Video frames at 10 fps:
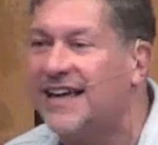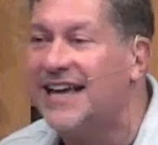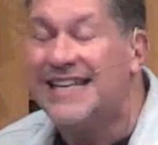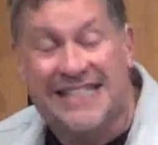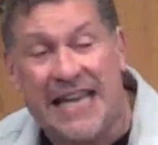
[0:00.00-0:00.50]

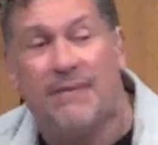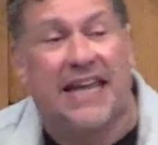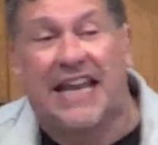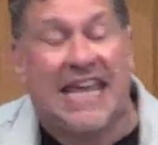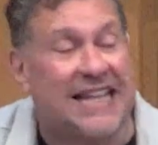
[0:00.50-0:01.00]

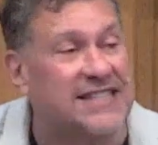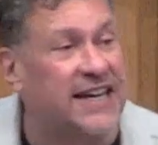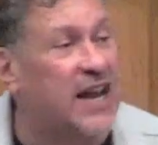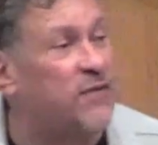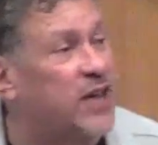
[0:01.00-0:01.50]
Seemingly
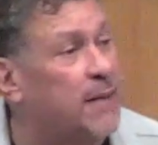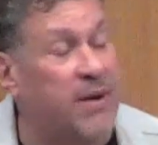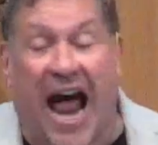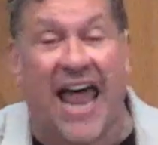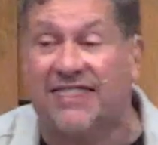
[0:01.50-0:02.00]
insignificant, but
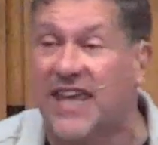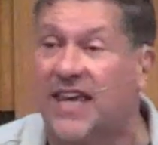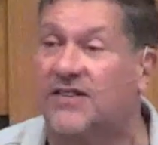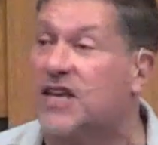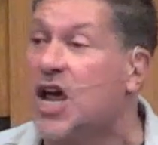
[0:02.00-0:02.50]
I think
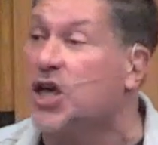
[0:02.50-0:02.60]
it's